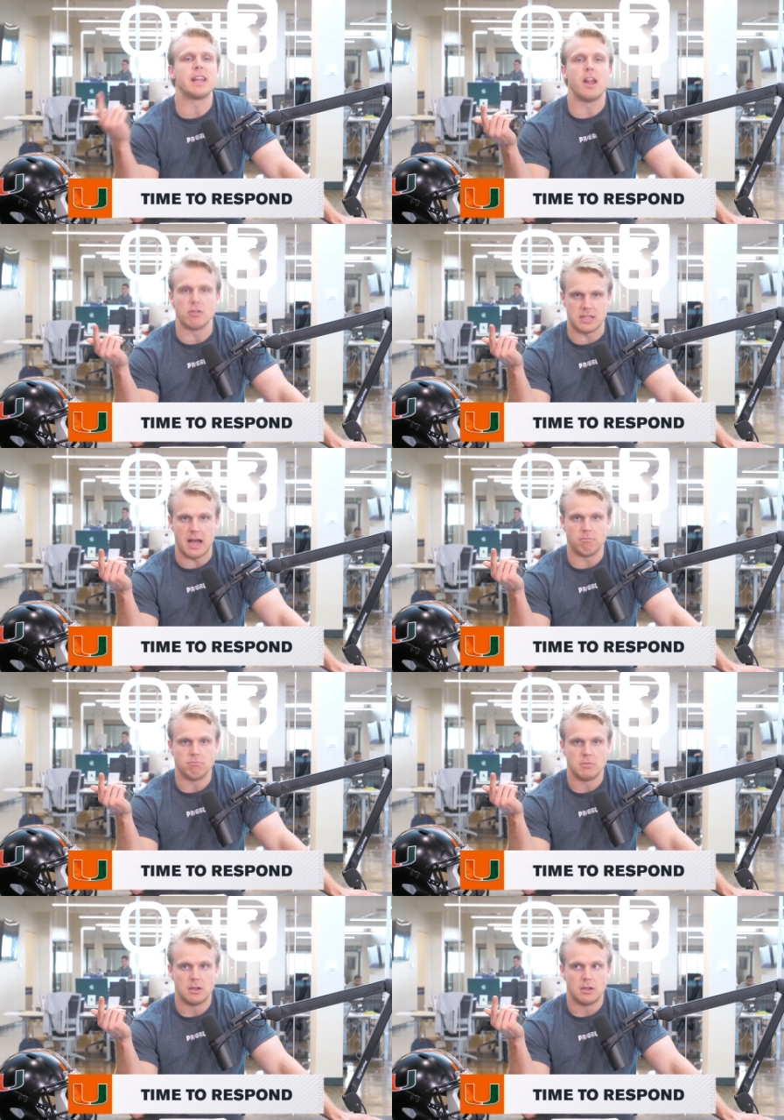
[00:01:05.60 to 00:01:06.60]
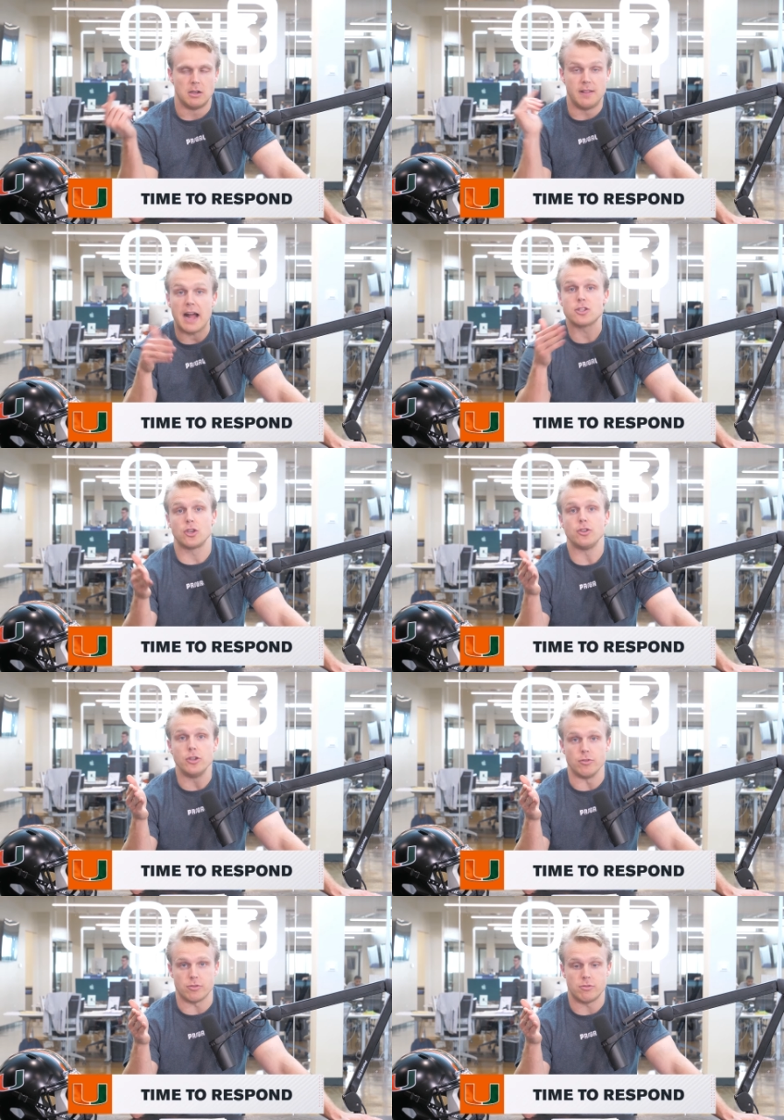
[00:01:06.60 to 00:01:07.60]
knows that. And that's good
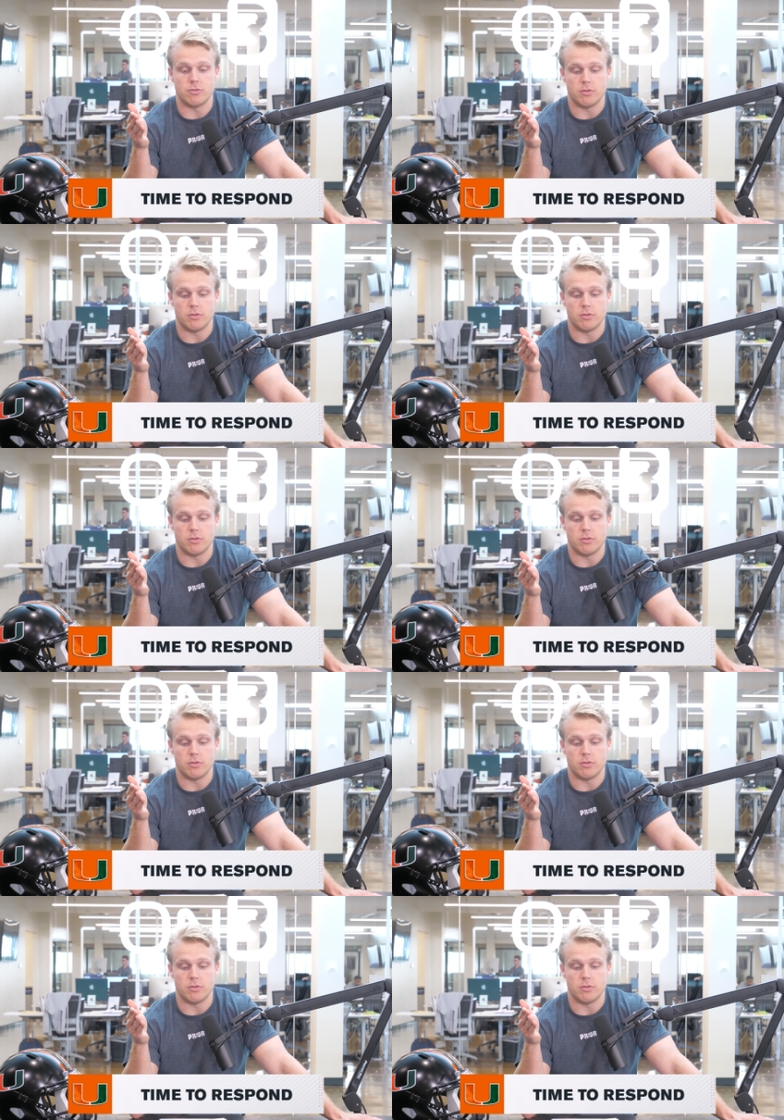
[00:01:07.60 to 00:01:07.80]
news.